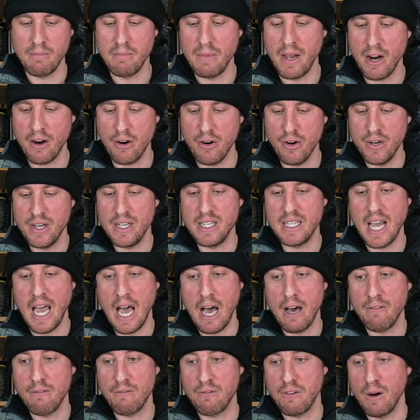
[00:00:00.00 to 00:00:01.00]
narrowing
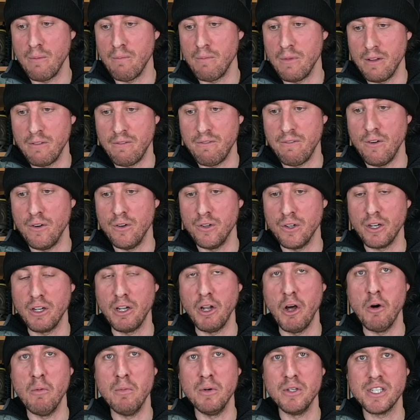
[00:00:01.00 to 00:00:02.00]
down from the full
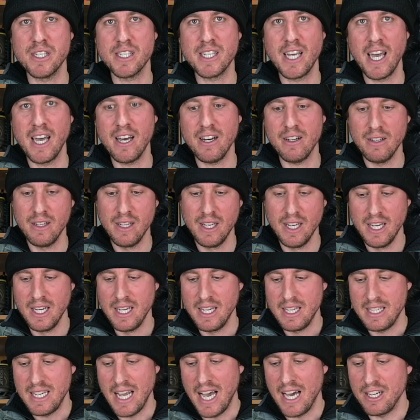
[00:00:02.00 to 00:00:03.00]
global scale
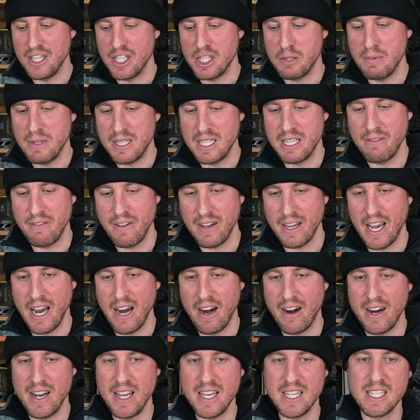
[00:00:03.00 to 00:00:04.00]
down to specific
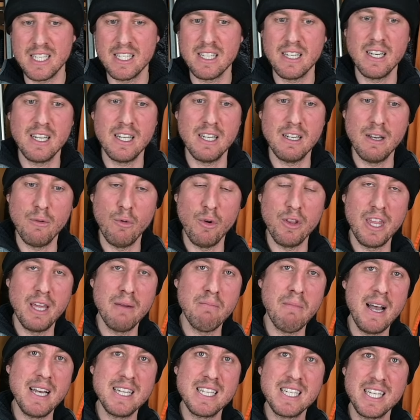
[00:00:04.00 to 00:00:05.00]
areas within
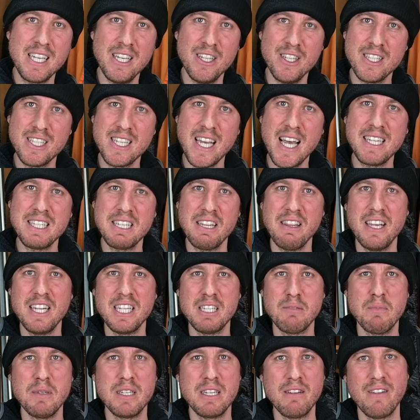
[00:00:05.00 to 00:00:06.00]
my skill sets and then
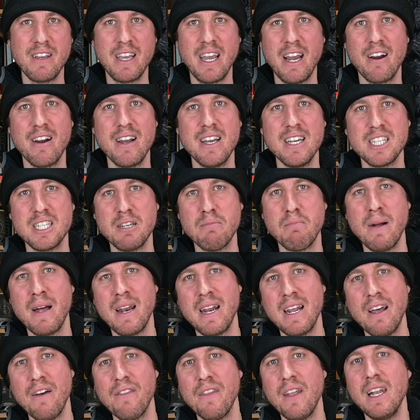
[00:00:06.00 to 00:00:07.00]
specific areas
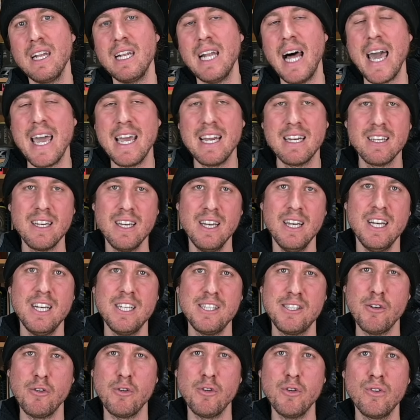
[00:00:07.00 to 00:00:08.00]
depending on the light.
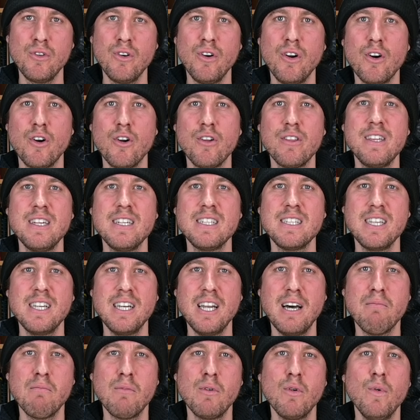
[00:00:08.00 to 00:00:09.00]
So Google Earth is the
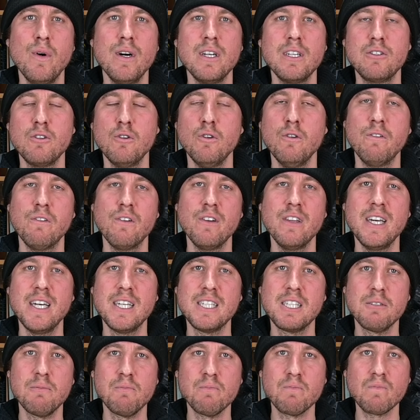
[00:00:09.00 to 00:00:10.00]
number one tool for
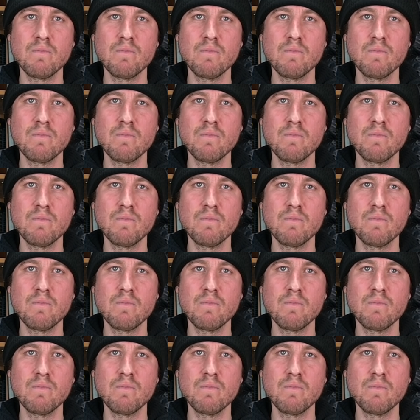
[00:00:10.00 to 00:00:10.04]
this.